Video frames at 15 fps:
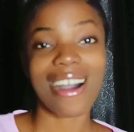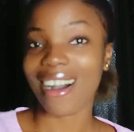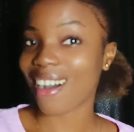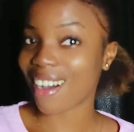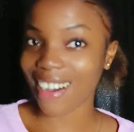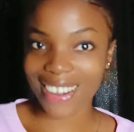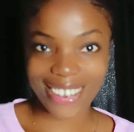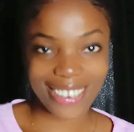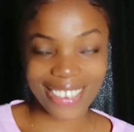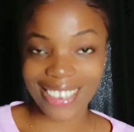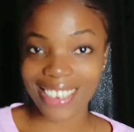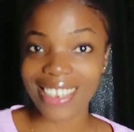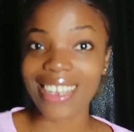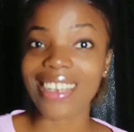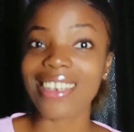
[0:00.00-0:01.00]

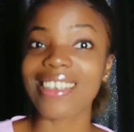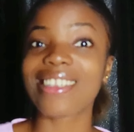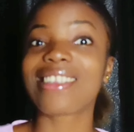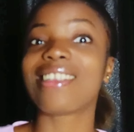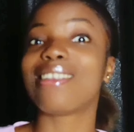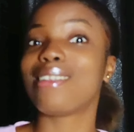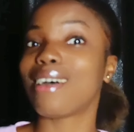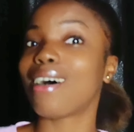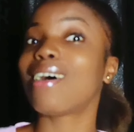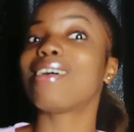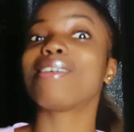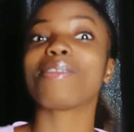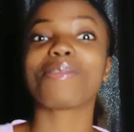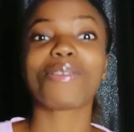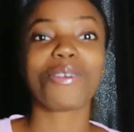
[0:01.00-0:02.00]
And it's
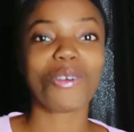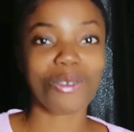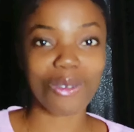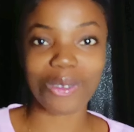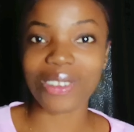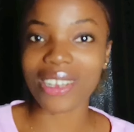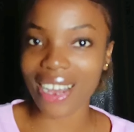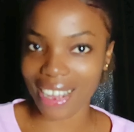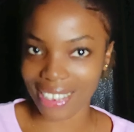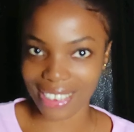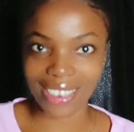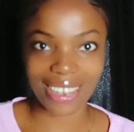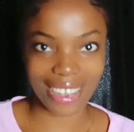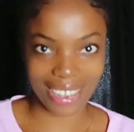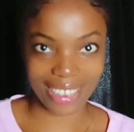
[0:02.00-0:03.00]
damn good at
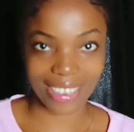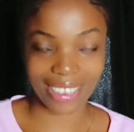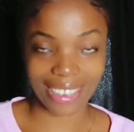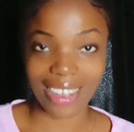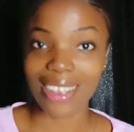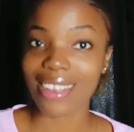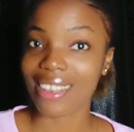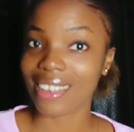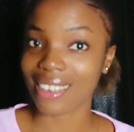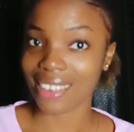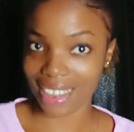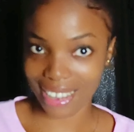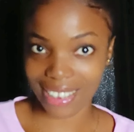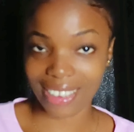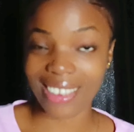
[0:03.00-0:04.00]
it.
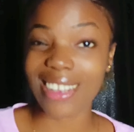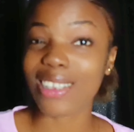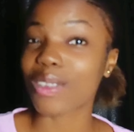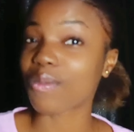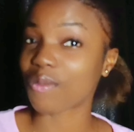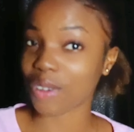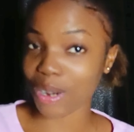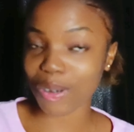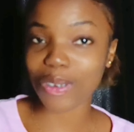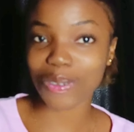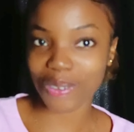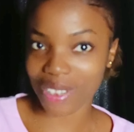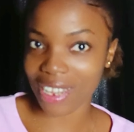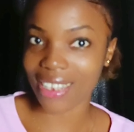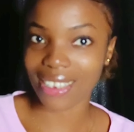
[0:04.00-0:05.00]
Yes, it's very
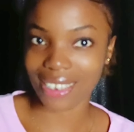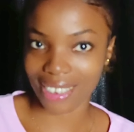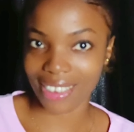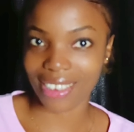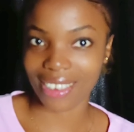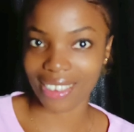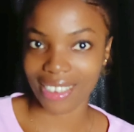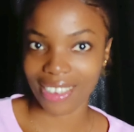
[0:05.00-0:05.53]
good at it.